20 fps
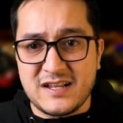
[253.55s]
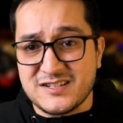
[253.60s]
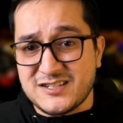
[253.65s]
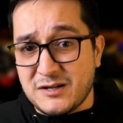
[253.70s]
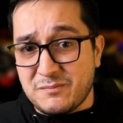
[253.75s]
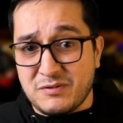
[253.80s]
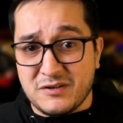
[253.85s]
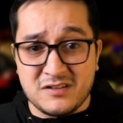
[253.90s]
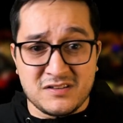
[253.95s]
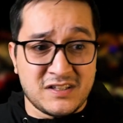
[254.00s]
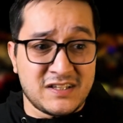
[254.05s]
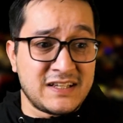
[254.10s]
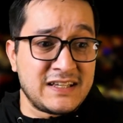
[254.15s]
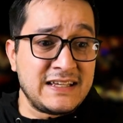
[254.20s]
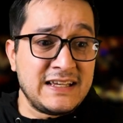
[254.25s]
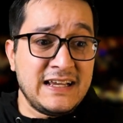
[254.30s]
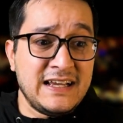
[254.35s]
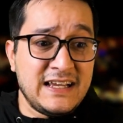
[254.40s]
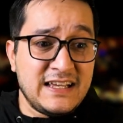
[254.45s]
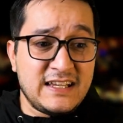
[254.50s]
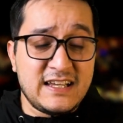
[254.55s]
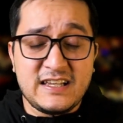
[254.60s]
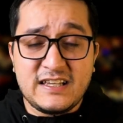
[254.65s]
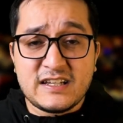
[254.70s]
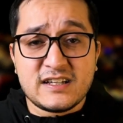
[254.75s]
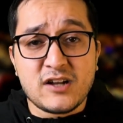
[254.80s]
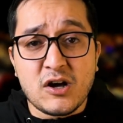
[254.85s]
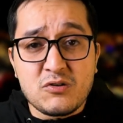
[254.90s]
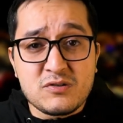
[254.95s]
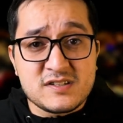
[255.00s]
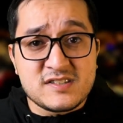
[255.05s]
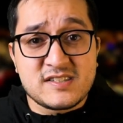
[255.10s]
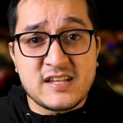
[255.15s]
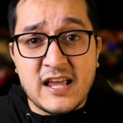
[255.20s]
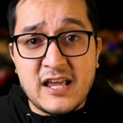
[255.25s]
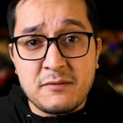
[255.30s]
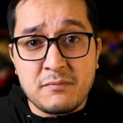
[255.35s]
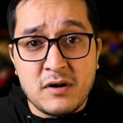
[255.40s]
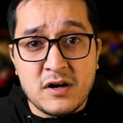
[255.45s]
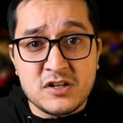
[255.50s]
typically you don't
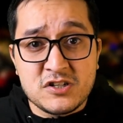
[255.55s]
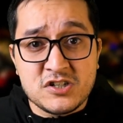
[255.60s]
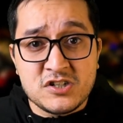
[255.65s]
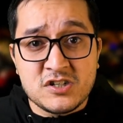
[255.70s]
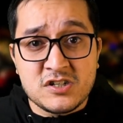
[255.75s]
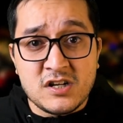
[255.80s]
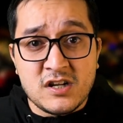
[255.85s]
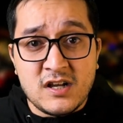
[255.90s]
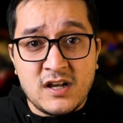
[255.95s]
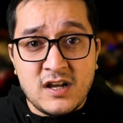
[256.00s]
say much